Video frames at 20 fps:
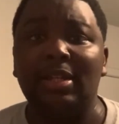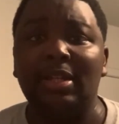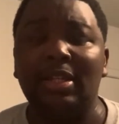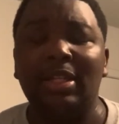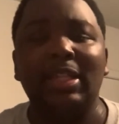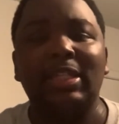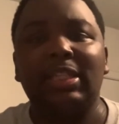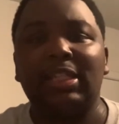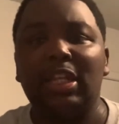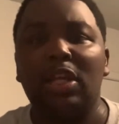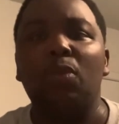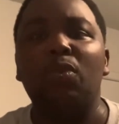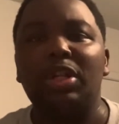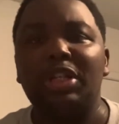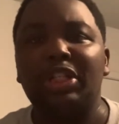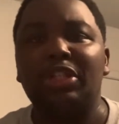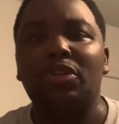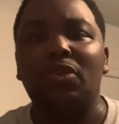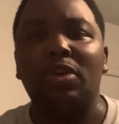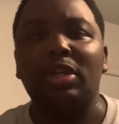to see what
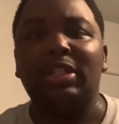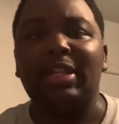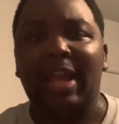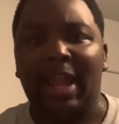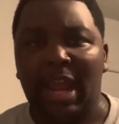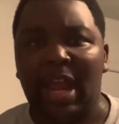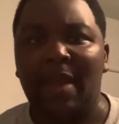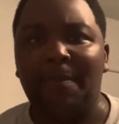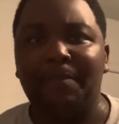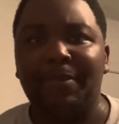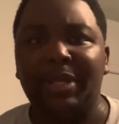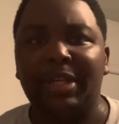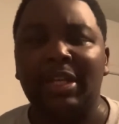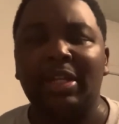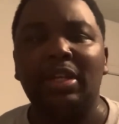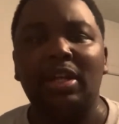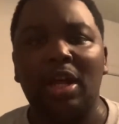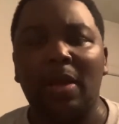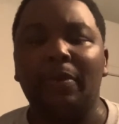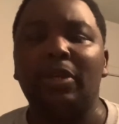is going to happen in
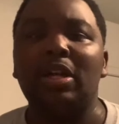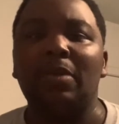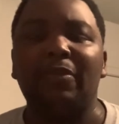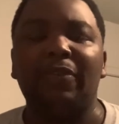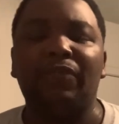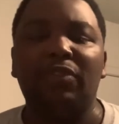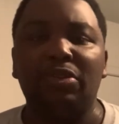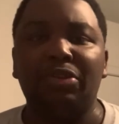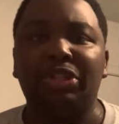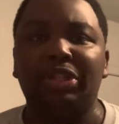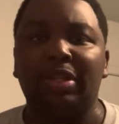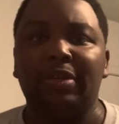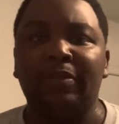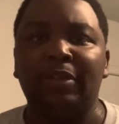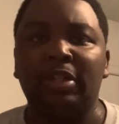the upcoming future.